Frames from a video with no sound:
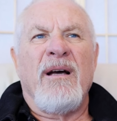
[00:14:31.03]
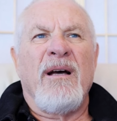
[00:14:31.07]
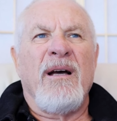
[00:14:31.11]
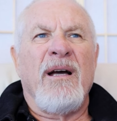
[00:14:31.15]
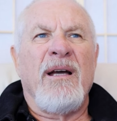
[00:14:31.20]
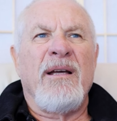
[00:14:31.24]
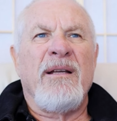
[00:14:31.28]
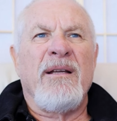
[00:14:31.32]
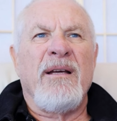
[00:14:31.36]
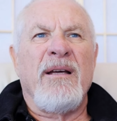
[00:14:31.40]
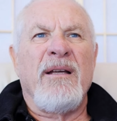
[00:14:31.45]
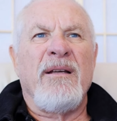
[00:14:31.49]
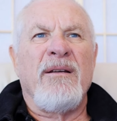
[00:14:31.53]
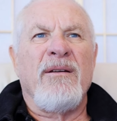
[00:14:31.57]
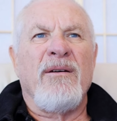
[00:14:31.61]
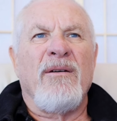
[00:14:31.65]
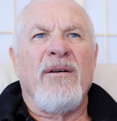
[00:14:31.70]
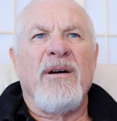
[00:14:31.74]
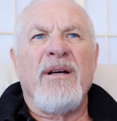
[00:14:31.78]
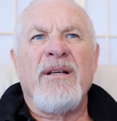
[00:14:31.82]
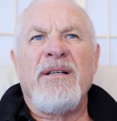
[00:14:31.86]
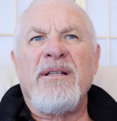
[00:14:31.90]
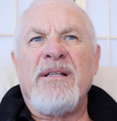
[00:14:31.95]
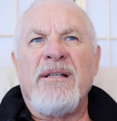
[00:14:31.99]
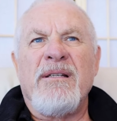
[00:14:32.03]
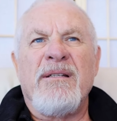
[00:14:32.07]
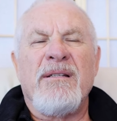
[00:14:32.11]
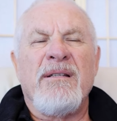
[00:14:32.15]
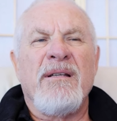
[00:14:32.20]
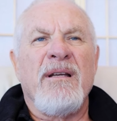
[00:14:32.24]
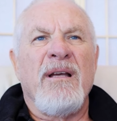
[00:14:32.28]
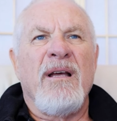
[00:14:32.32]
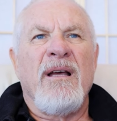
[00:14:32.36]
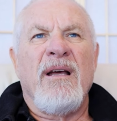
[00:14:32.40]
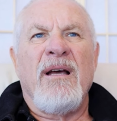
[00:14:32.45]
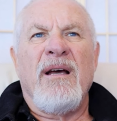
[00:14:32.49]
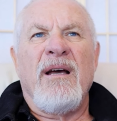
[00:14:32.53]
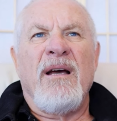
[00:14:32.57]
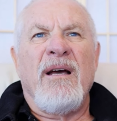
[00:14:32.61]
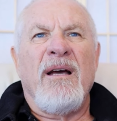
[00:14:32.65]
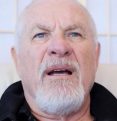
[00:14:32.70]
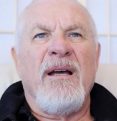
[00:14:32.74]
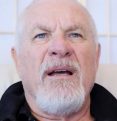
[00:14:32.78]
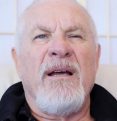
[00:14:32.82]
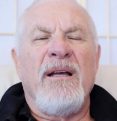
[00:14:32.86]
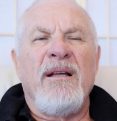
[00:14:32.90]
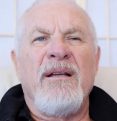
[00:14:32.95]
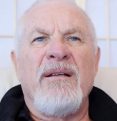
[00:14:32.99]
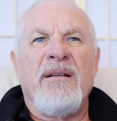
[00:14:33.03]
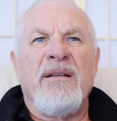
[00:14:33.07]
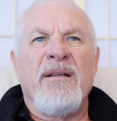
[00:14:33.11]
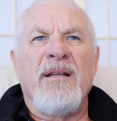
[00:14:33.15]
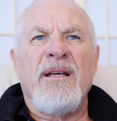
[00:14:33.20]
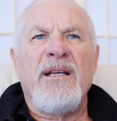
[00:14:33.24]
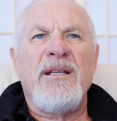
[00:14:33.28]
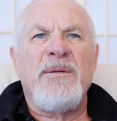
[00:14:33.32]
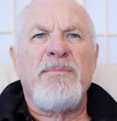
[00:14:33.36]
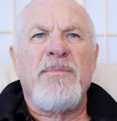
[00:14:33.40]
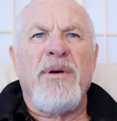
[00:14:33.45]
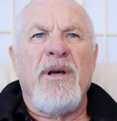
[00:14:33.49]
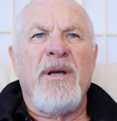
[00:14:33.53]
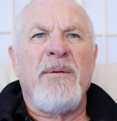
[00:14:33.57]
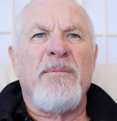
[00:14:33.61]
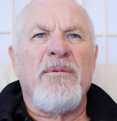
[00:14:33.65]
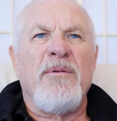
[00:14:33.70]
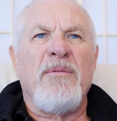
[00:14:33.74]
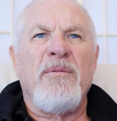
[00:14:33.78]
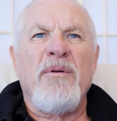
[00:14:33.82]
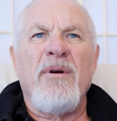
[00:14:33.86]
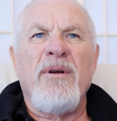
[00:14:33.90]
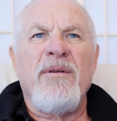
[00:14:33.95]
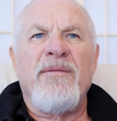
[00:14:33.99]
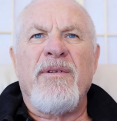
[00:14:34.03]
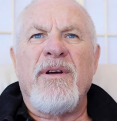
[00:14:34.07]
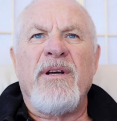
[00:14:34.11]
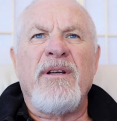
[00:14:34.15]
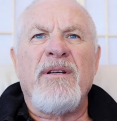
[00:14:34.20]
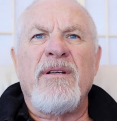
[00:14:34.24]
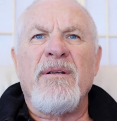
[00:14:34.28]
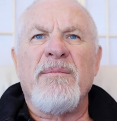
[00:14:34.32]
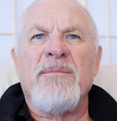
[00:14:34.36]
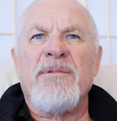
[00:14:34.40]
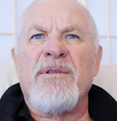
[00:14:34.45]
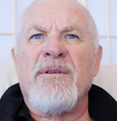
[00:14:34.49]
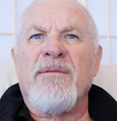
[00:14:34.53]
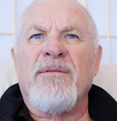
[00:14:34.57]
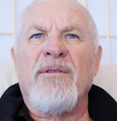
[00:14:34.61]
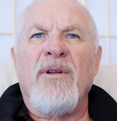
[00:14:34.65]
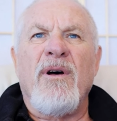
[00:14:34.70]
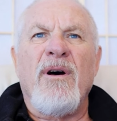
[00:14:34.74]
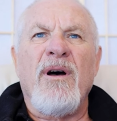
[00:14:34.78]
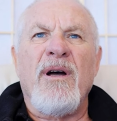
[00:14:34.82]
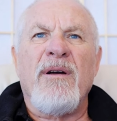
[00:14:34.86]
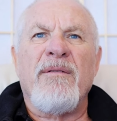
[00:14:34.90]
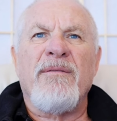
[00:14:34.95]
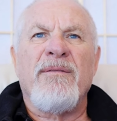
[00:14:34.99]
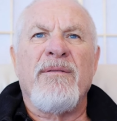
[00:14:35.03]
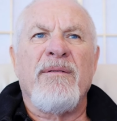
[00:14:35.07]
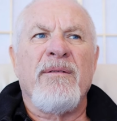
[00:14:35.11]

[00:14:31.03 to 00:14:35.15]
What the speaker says: 1890s, and these people weren't victims of life.